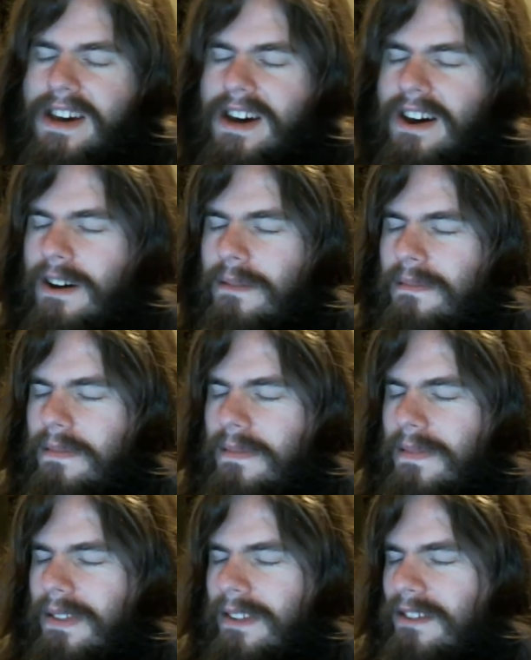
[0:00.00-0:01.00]
Um,
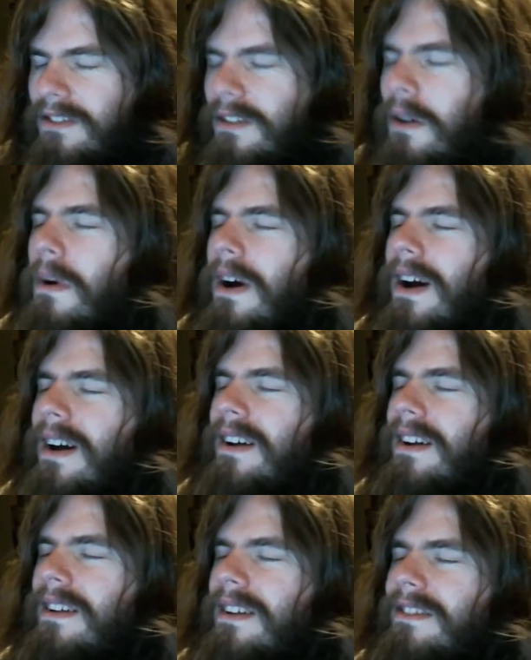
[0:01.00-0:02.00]
so,
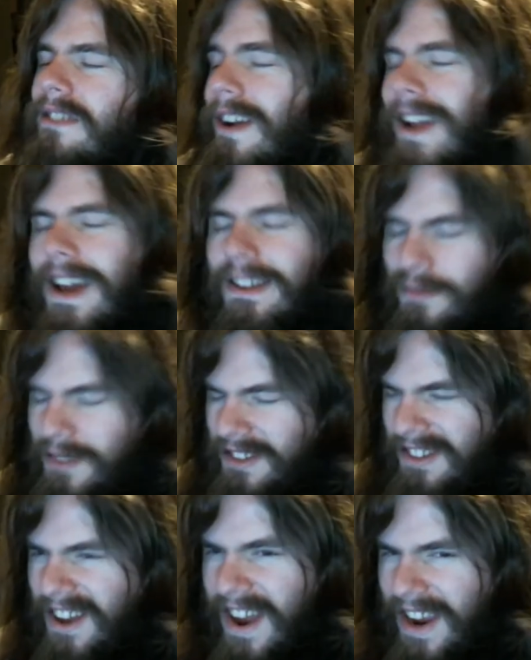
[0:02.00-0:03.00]
sarcasm
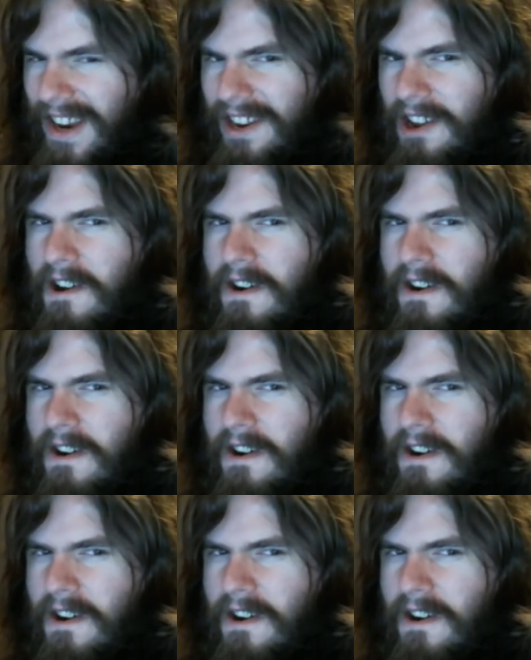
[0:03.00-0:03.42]
aside,